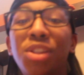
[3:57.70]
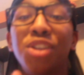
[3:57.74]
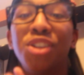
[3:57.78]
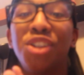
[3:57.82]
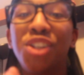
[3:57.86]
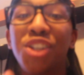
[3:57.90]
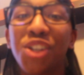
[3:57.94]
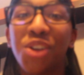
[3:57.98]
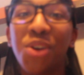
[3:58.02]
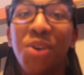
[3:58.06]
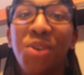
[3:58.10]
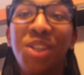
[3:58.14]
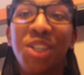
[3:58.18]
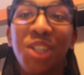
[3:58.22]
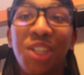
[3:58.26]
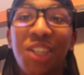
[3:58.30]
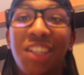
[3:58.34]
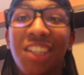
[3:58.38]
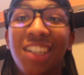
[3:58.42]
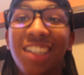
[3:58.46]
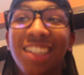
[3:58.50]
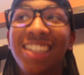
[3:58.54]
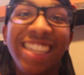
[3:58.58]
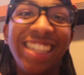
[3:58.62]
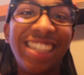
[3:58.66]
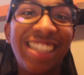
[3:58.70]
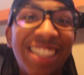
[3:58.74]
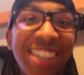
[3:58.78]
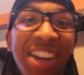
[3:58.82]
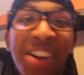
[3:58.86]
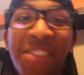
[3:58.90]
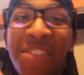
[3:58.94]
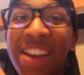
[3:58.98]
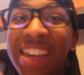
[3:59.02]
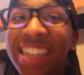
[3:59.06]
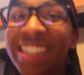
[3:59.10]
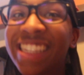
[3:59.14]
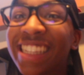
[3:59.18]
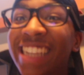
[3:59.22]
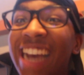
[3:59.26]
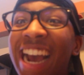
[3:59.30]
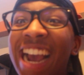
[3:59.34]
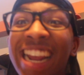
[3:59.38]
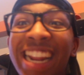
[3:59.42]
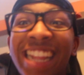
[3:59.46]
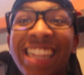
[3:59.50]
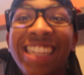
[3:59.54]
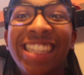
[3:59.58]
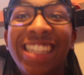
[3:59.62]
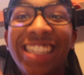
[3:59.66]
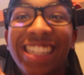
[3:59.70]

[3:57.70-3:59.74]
to show y'all some exciting